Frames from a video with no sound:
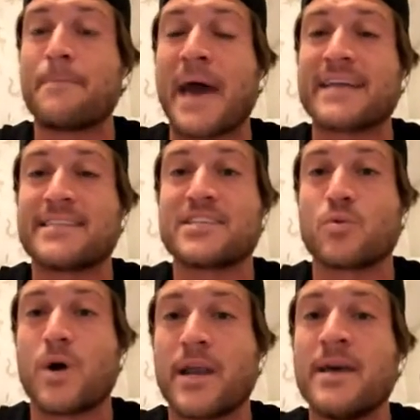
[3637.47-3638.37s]
past this
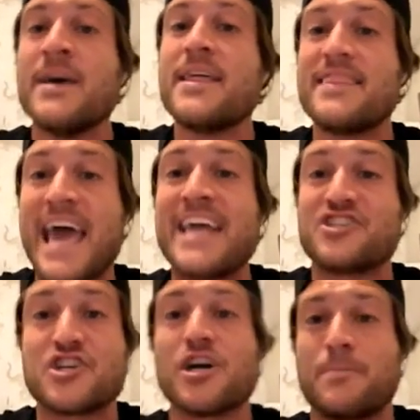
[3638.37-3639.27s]
one, they
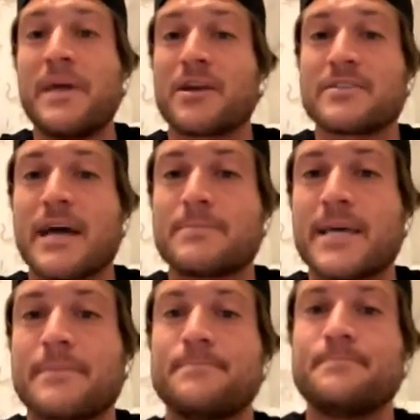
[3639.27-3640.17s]
should be in our top 10.